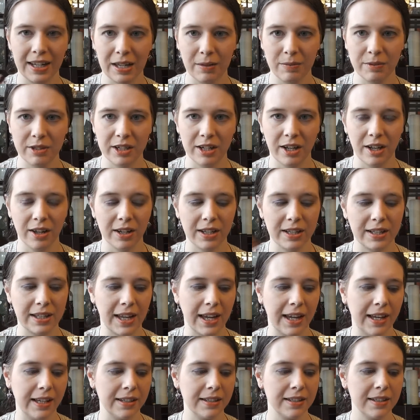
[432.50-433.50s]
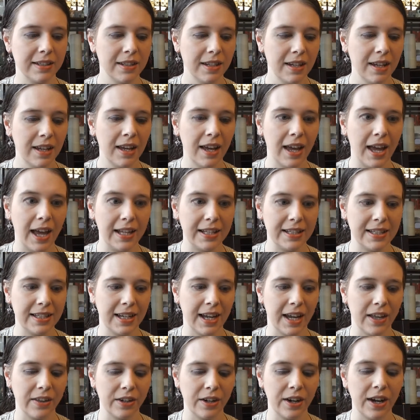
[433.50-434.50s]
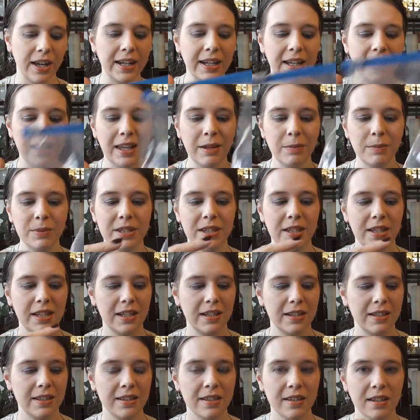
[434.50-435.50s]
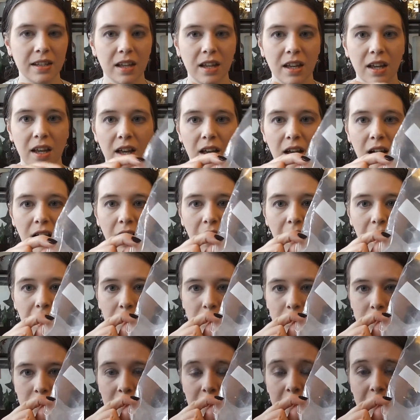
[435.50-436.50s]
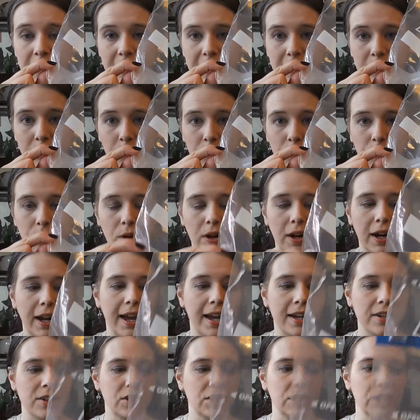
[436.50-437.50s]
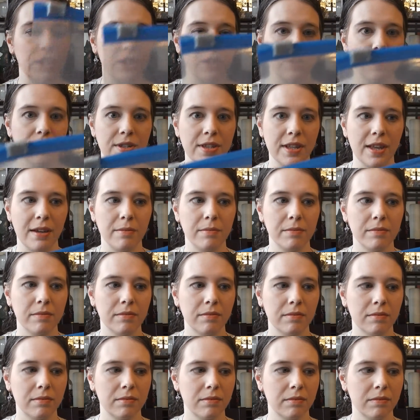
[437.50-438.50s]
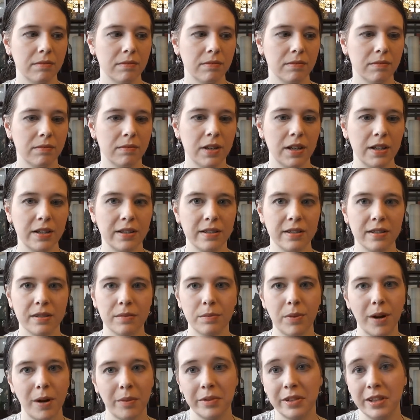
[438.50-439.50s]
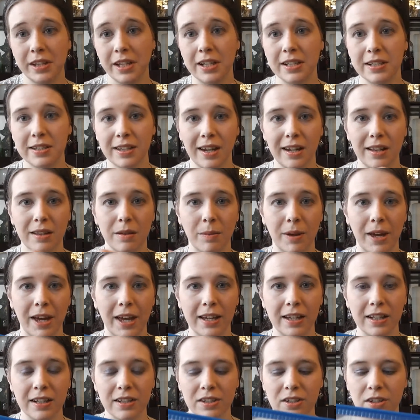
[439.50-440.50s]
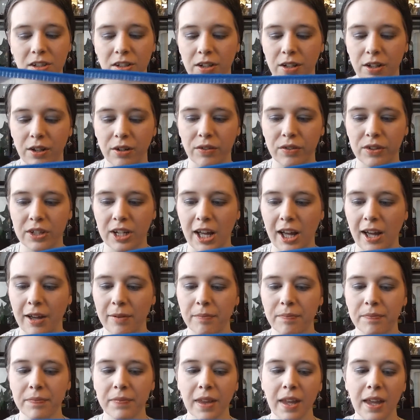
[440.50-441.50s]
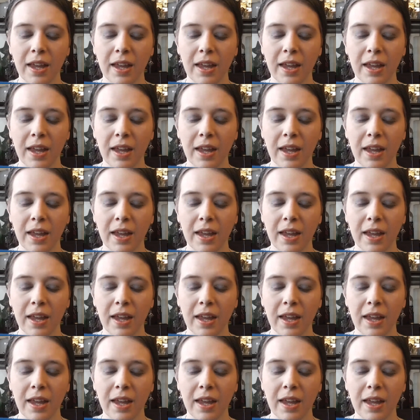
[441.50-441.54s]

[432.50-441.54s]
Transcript: of keeps it all contained and together. And it keeps these clean before I actually use them, because probably the inside of the bag gets dirty over time.